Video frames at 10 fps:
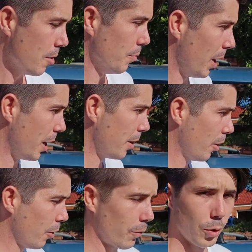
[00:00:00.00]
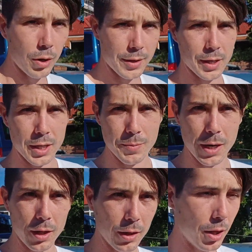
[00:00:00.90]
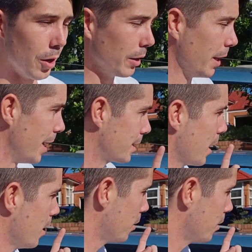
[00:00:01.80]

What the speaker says: but overall I think I spend a lot less.